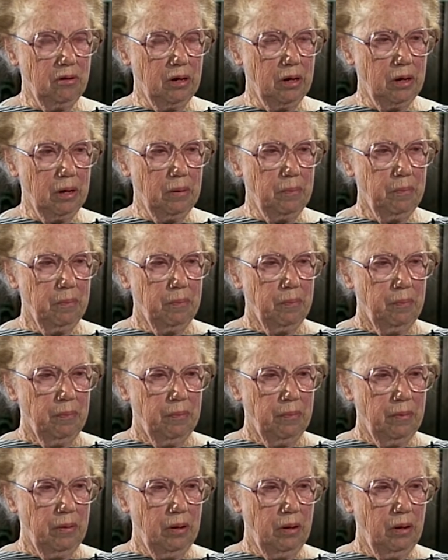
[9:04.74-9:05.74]
it
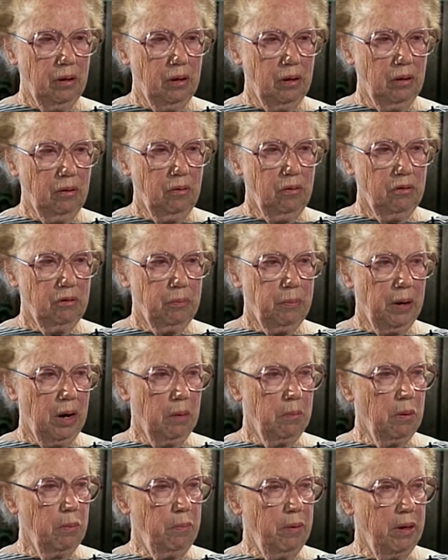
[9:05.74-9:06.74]
was
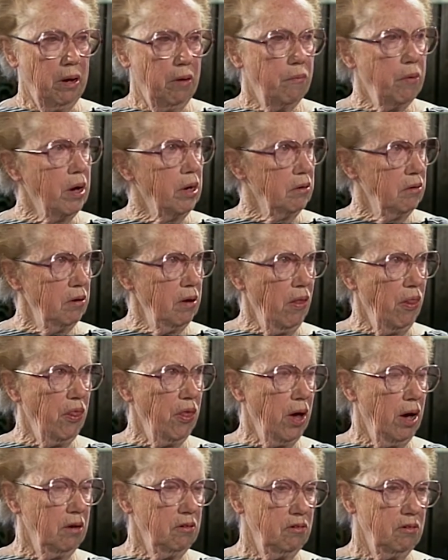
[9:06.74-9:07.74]
probably around
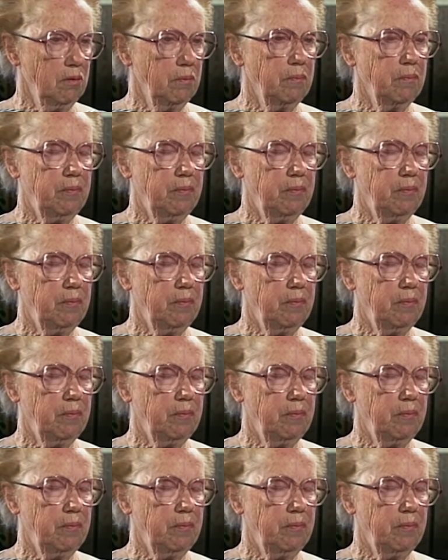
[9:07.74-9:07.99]
10,000.